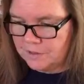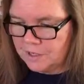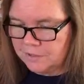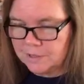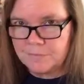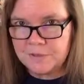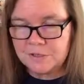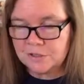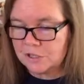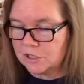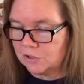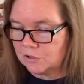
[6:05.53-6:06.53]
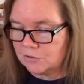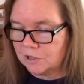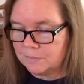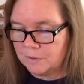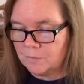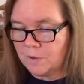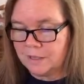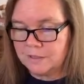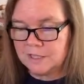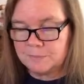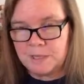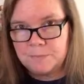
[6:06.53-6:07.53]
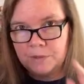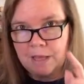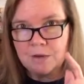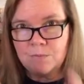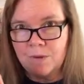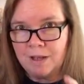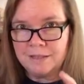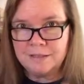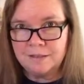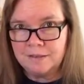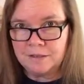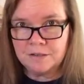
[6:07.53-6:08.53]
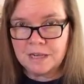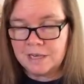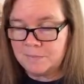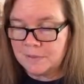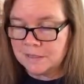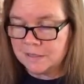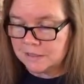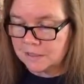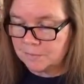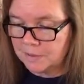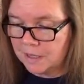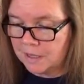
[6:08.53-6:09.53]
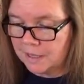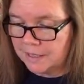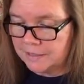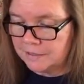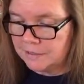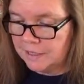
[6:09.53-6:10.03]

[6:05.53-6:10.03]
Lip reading: some things are still short, but Wanda's people like Wanda that are keeping us supplied